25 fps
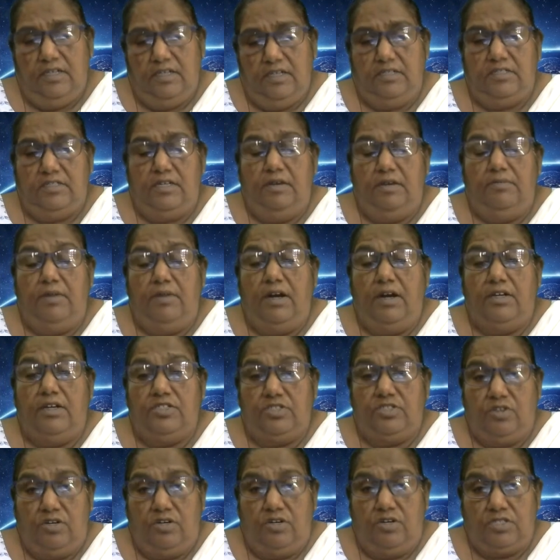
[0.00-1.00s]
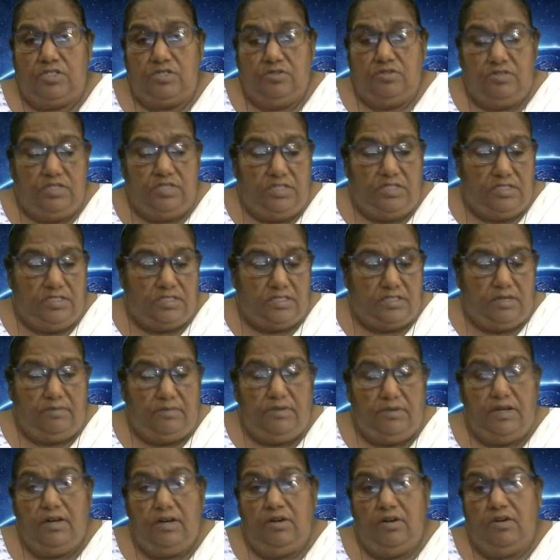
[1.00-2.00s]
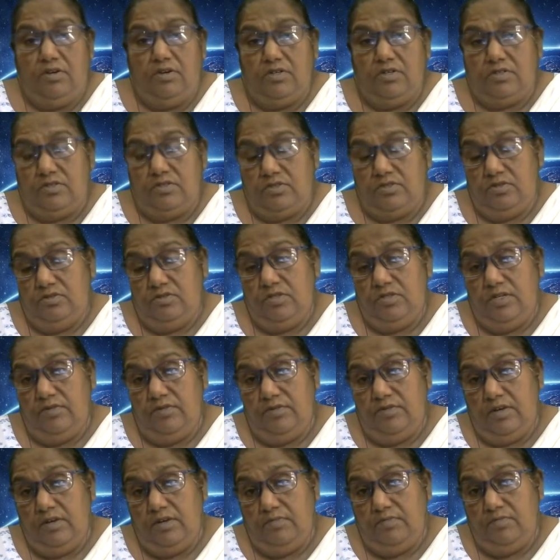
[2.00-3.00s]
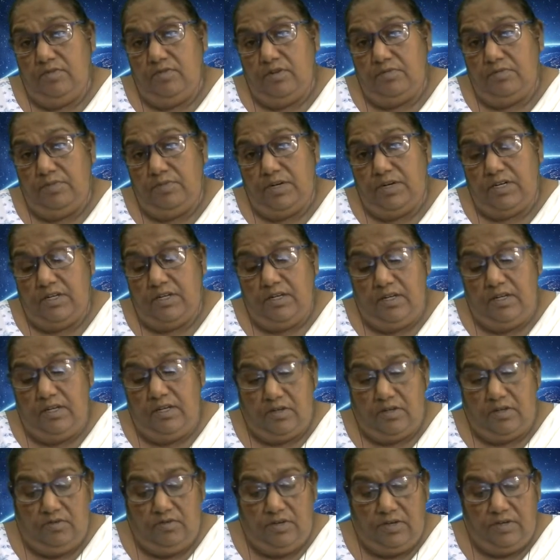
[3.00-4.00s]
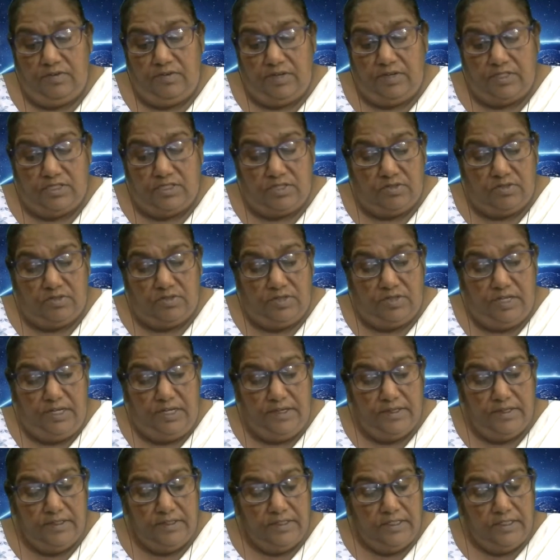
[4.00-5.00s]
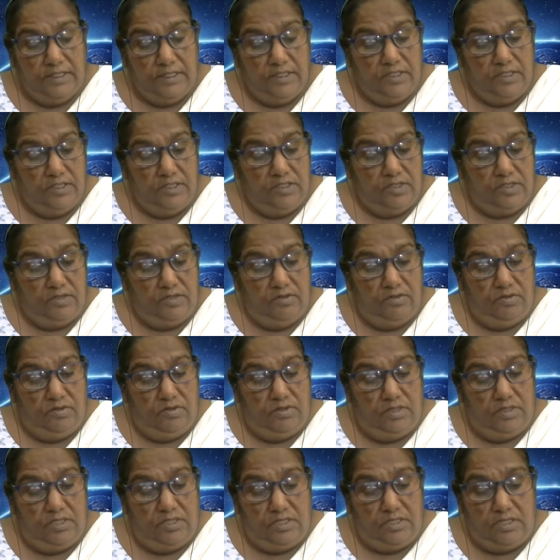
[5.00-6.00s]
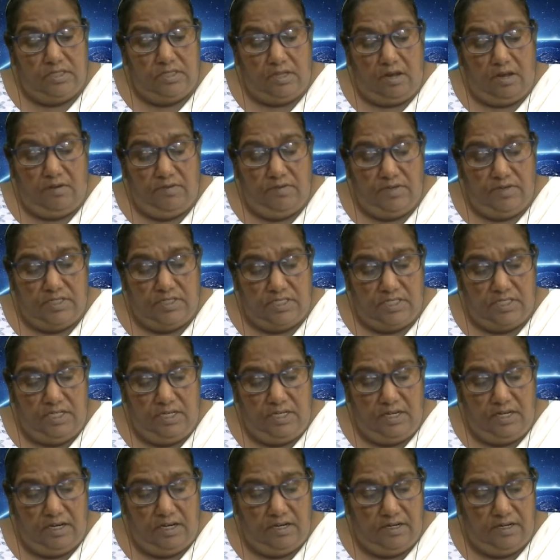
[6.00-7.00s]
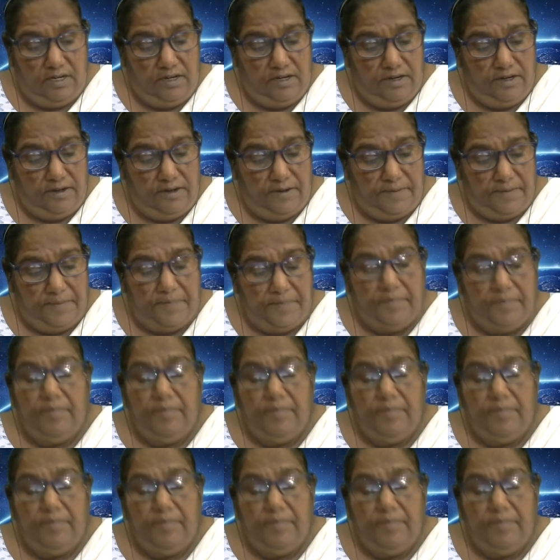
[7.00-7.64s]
Some are short stories, some are long story, one book pertaining to only one story. So this is how we see her here.